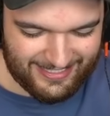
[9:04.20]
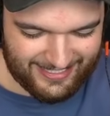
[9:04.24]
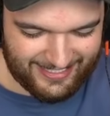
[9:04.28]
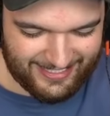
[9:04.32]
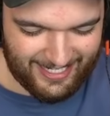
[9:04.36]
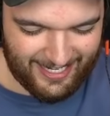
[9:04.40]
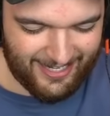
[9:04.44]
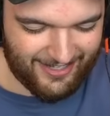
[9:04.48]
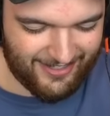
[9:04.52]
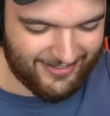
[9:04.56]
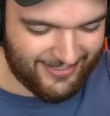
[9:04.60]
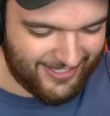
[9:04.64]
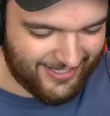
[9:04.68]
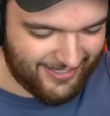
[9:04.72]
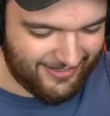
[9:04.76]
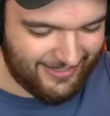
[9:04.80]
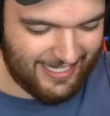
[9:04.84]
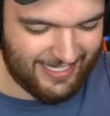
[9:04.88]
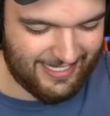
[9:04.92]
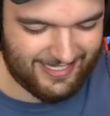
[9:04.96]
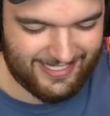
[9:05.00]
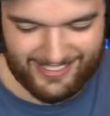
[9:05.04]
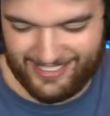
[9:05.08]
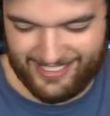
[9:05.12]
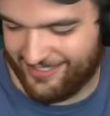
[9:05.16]
go, dude.
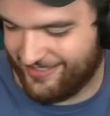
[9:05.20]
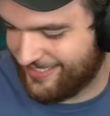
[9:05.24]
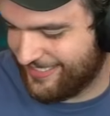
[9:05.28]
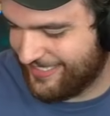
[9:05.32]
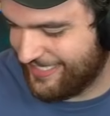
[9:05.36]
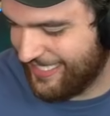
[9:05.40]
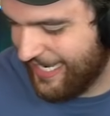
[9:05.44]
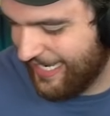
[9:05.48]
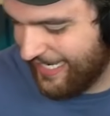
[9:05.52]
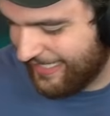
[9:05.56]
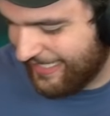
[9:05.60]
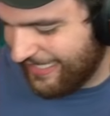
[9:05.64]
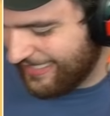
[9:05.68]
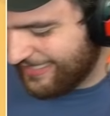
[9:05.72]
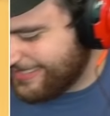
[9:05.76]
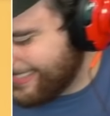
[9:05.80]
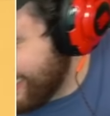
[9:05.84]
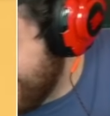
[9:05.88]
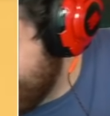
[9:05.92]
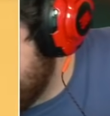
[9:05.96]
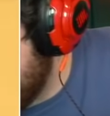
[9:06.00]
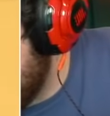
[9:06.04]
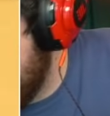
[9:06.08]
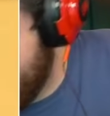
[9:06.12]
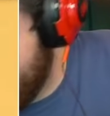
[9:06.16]
That's so sick. It's
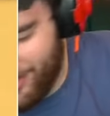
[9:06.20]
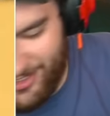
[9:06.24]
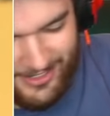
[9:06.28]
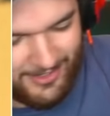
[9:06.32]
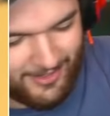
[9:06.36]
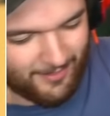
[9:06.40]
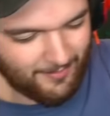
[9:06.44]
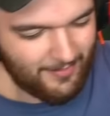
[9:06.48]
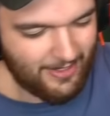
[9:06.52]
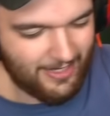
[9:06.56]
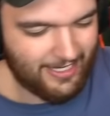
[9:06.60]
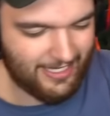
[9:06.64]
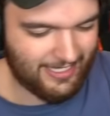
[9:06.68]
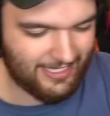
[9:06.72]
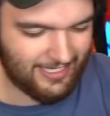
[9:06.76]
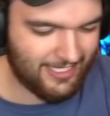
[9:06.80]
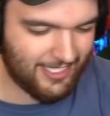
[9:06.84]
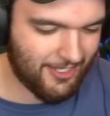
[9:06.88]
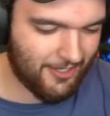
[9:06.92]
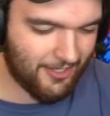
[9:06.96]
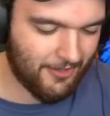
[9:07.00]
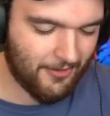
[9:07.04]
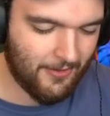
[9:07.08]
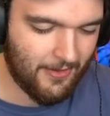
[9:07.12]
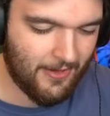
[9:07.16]
actually worth some money,
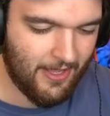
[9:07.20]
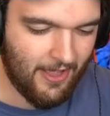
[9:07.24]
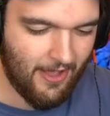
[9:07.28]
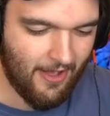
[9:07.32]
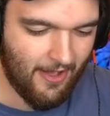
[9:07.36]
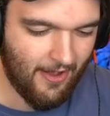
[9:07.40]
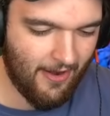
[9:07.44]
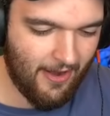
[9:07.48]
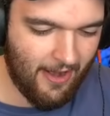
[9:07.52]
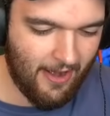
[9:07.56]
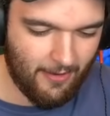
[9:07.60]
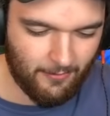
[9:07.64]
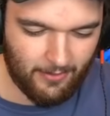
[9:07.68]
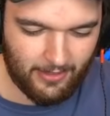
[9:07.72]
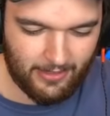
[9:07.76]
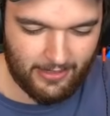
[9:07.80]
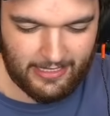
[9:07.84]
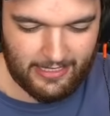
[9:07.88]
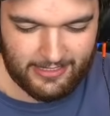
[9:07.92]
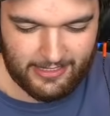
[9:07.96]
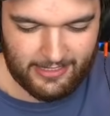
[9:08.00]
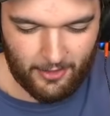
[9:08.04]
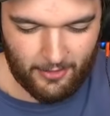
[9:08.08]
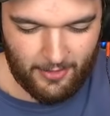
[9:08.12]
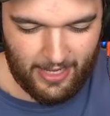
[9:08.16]
too. All right, well,
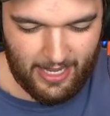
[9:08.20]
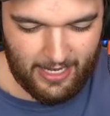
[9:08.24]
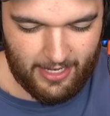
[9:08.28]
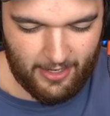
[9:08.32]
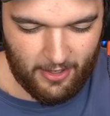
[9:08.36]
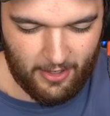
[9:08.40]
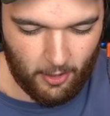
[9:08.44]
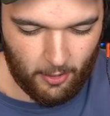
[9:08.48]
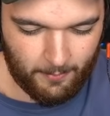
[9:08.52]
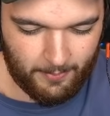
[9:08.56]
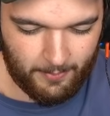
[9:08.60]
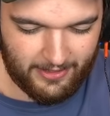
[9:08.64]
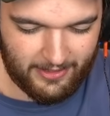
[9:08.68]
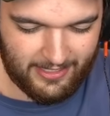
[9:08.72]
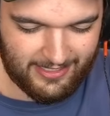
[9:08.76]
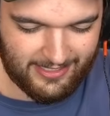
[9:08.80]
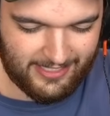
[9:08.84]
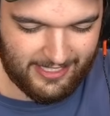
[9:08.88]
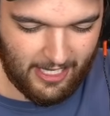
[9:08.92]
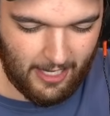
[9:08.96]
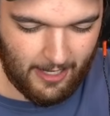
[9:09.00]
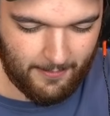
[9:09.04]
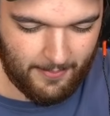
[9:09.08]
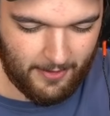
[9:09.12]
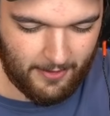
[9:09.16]
let's go ahead and open this
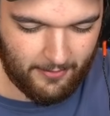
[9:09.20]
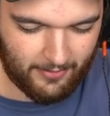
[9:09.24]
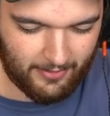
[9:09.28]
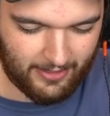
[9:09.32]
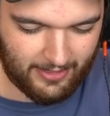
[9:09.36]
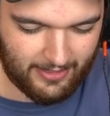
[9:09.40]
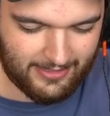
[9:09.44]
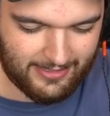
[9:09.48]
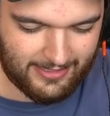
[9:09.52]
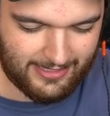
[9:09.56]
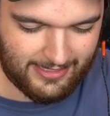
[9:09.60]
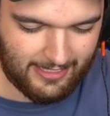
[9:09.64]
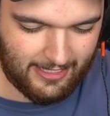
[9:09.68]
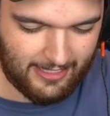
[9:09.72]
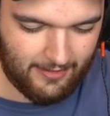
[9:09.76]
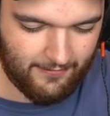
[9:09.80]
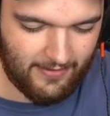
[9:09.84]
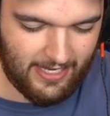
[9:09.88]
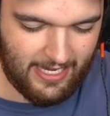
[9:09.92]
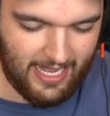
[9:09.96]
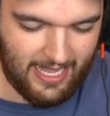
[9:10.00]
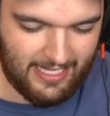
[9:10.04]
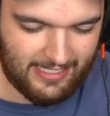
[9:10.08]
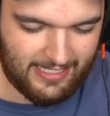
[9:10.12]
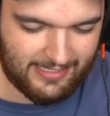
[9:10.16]
up and we're going to sleeve
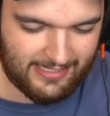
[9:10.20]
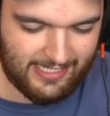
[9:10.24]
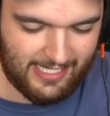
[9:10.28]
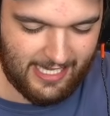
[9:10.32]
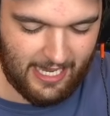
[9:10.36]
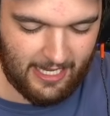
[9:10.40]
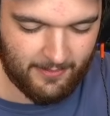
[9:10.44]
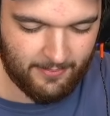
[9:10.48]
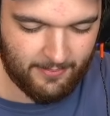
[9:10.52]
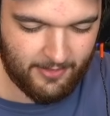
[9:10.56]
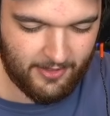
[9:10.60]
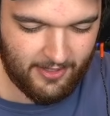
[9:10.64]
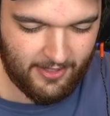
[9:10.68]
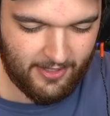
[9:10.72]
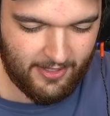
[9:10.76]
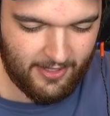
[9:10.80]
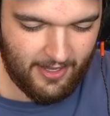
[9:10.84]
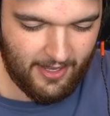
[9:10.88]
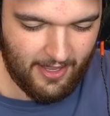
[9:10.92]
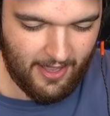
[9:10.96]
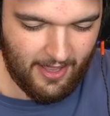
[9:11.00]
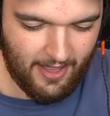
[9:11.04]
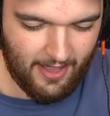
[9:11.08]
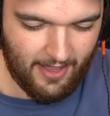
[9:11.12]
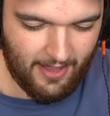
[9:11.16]
it ASAP.
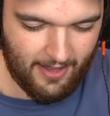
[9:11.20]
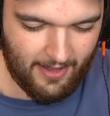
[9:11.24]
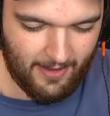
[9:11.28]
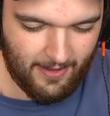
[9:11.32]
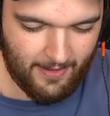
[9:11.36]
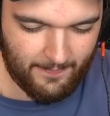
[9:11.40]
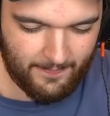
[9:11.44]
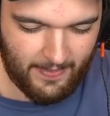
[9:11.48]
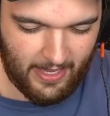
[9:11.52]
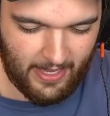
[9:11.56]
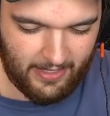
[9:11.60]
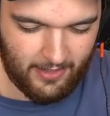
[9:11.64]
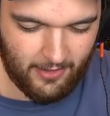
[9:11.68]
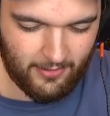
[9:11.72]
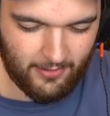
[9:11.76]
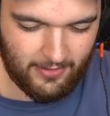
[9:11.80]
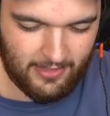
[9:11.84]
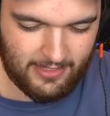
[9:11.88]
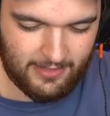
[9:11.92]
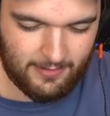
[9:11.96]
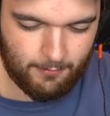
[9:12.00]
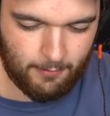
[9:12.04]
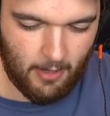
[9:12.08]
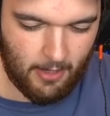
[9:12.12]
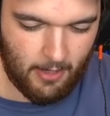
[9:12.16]
Um, I know
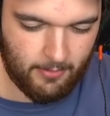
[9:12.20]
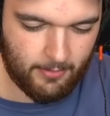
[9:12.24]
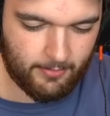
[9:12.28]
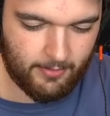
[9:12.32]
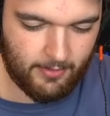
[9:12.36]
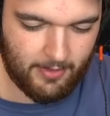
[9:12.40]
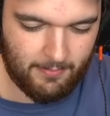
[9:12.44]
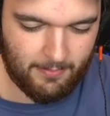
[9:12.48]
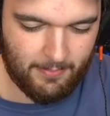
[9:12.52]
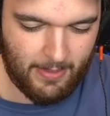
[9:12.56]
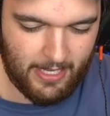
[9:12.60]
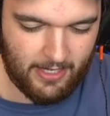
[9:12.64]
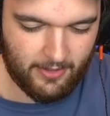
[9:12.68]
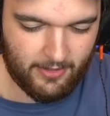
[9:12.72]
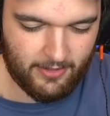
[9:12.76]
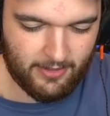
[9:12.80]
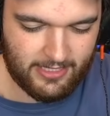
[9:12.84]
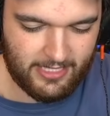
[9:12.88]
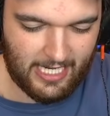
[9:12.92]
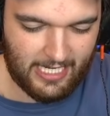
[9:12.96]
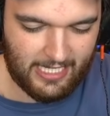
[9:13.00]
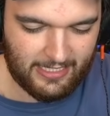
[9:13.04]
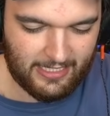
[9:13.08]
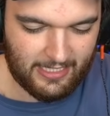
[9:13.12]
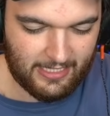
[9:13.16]
it's probably better
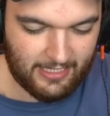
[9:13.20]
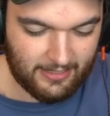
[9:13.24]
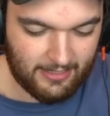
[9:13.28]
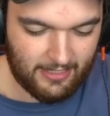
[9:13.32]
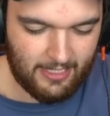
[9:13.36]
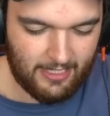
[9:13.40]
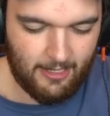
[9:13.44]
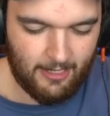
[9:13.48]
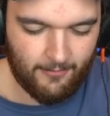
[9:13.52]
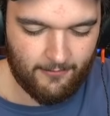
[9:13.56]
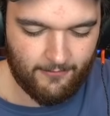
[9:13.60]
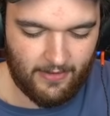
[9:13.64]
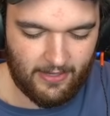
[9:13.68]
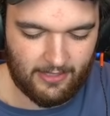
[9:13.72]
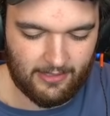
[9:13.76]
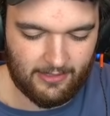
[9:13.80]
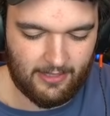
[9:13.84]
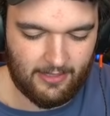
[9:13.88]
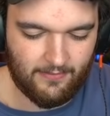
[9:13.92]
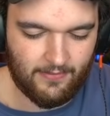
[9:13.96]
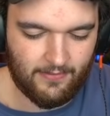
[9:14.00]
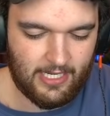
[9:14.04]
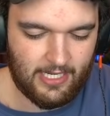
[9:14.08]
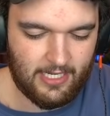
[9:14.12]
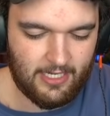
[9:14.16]
technically if I
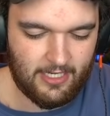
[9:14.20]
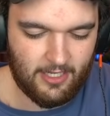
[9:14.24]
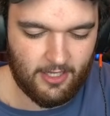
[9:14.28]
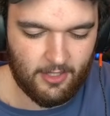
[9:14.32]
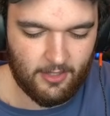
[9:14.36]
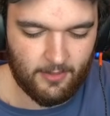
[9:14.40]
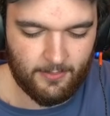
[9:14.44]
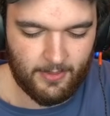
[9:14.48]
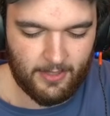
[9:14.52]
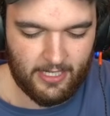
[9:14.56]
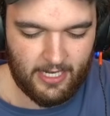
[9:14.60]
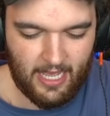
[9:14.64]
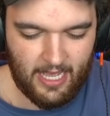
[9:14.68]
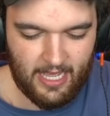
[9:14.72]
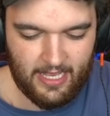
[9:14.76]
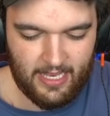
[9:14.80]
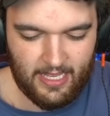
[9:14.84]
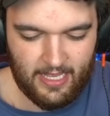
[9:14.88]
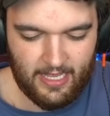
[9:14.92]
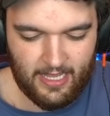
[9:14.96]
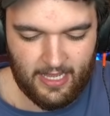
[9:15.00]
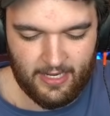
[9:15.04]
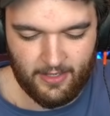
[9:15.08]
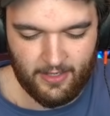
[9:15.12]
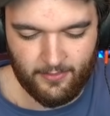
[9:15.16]
leave it in here, but
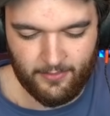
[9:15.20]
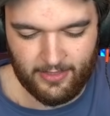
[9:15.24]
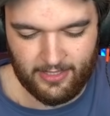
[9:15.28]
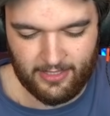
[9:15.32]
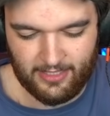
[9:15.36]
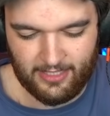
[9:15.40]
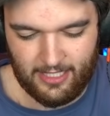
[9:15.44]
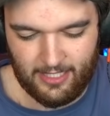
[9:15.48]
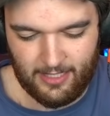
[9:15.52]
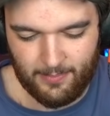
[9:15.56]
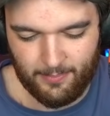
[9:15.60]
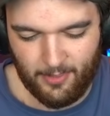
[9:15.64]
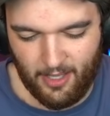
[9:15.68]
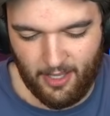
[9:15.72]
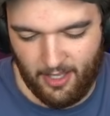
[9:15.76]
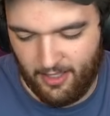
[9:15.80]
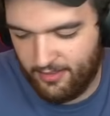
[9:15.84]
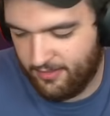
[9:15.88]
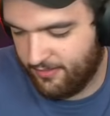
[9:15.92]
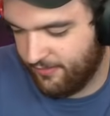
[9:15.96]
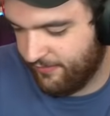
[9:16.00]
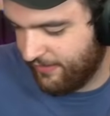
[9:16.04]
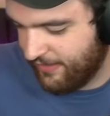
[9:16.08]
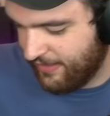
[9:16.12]
I, I don't want to keep all of